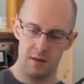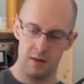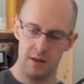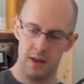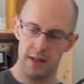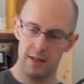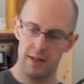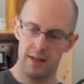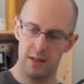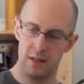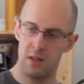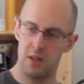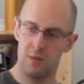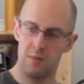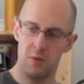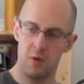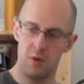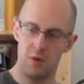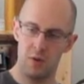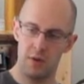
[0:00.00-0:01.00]
nice and
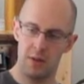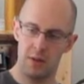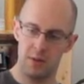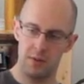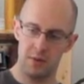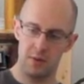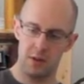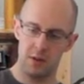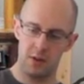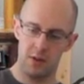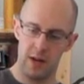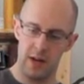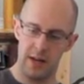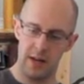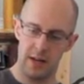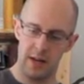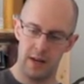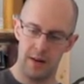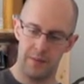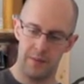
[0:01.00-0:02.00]
smooth because we
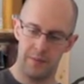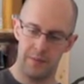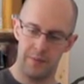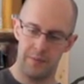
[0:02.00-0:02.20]
strained it.